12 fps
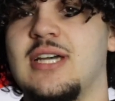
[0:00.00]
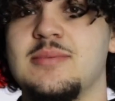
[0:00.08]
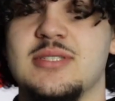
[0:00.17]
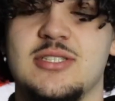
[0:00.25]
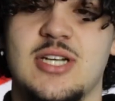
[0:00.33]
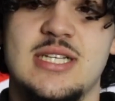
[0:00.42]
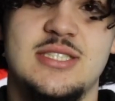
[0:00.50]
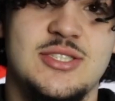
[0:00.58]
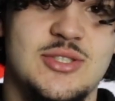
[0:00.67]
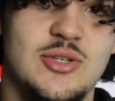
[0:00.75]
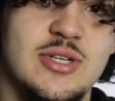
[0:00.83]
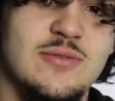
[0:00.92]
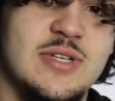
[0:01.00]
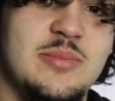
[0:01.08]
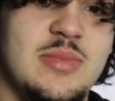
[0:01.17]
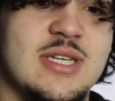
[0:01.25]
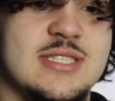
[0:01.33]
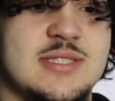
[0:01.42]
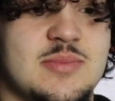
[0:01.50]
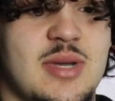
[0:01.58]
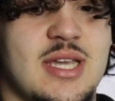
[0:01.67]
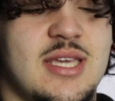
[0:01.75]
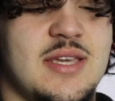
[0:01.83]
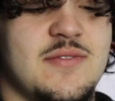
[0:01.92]
dropped Crazy Story remix
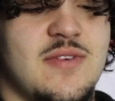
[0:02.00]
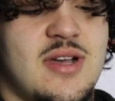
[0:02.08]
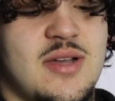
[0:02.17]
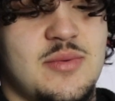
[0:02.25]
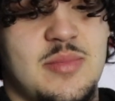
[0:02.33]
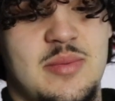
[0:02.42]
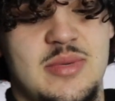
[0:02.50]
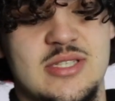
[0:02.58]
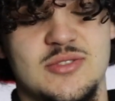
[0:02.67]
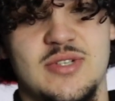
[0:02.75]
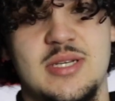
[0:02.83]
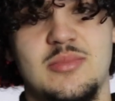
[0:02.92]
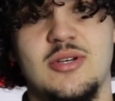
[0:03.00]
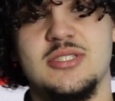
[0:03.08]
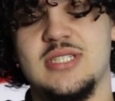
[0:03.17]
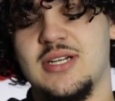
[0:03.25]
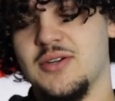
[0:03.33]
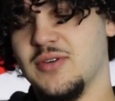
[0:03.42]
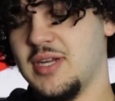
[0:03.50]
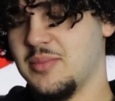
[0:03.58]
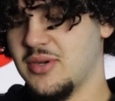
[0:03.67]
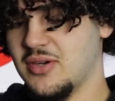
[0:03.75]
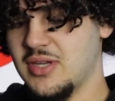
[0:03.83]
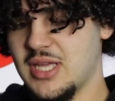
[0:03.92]
by King Von with my man's Rambo. Shout out
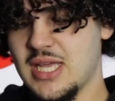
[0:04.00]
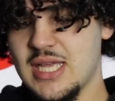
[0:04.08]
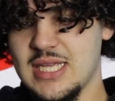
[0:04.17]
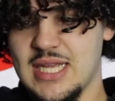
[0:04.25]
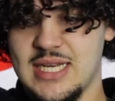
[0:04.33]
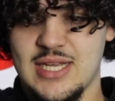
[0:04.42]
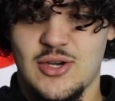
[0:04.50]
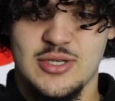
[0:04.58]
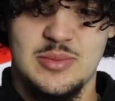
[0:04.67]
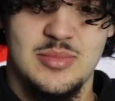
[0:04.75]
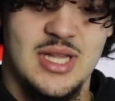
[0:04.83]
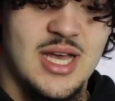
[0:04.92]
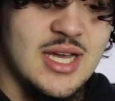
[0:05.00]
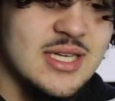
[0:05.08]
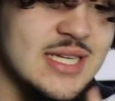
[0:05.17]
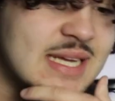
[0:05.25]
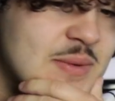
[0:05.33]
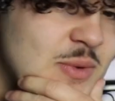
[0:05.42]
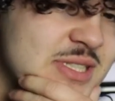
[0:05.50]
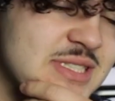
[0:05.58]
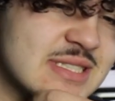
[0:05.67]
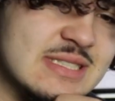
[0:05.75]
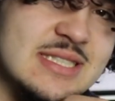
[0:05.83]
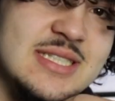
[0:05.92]
Rambo. And then On the Block. And
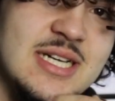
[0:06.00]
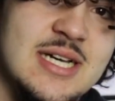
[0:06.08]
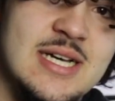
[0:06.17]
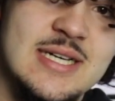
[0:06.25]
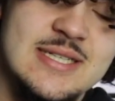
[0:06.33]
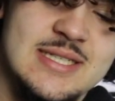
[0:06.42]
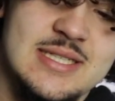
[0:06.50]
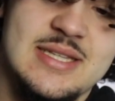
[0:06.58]
once that